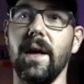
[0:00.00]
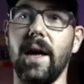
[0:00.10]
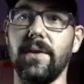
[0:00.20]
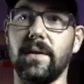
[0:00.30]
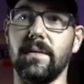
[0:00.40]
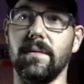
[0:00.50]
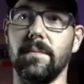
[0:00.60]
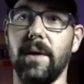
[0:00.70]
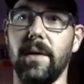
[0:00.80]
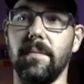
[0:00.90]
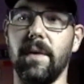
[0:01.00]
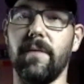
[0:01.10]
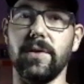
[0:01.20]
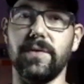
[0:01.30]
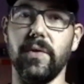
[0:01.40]
I think upon my
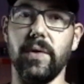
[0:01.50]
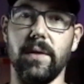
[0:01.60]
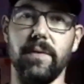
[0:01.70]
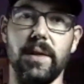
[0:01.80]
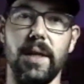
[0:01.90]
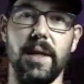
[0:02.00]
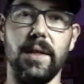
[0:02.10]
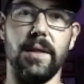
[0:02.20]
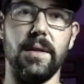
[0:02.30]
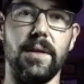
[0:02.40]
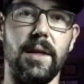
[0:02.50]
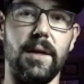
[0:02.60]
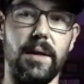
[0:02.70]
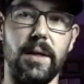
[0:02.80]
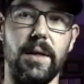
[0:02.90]
first viewing of it that
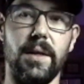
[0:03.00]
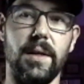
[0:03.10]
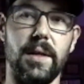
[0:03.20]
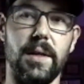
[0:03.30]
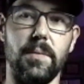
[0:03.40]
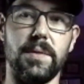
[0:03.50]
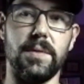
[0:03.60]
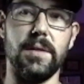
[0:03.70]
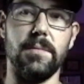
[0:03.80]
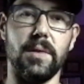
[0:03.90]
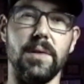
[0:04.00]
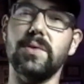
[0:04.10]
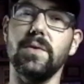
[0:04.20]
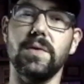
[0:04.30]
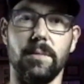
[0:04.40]
it seemed a little
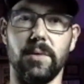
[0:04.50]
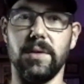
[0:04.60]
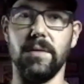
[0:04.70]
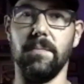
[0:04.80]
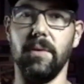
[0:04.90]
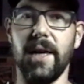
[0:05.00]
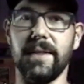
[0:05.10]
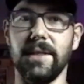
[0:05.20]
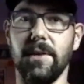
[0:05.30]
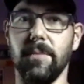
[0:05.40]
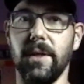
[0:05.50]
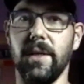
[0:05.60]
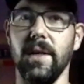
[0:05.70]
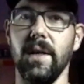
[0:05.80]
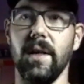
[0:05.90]
too similar to Black Dynamite.
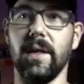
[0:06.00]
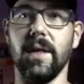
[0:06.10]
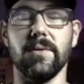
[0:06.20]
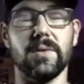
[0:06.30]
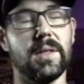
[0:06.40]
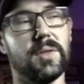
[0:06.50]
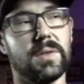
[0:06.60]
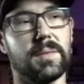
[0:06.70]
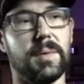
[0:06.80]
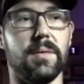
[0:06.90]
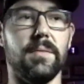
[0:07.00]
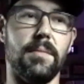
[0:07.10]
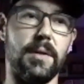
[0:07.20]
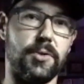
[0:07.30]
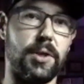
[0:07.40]
Again, there's a lot of jokes about
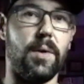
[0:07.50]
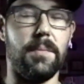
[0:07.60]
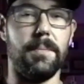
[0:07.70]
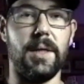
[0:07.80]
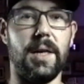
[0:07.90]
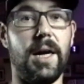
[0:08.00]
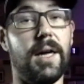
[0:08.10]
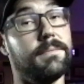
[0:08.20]
Michael J. White being hot.